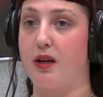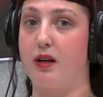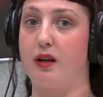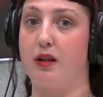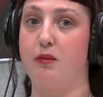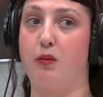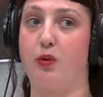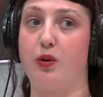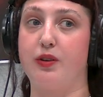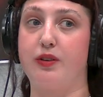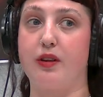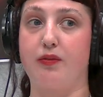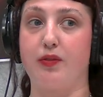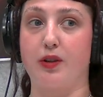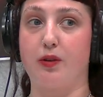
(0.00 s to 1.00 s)
and more
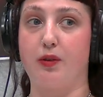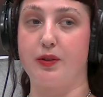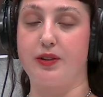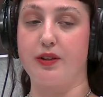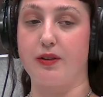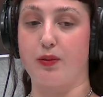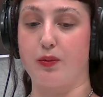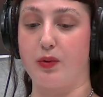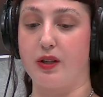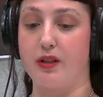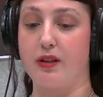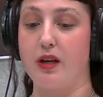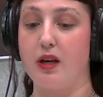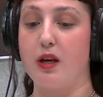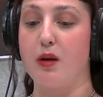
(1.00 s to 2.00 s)
difficulties
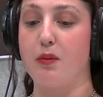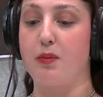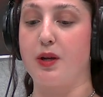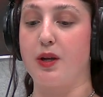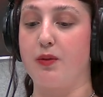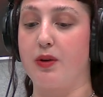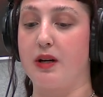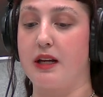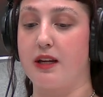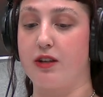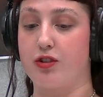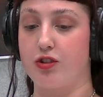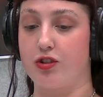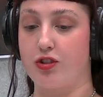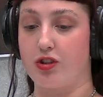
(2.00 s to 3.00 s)
with peer
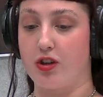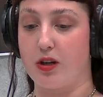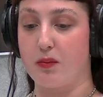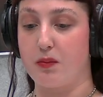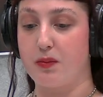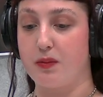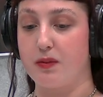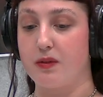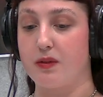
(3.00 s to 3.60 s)
relationships.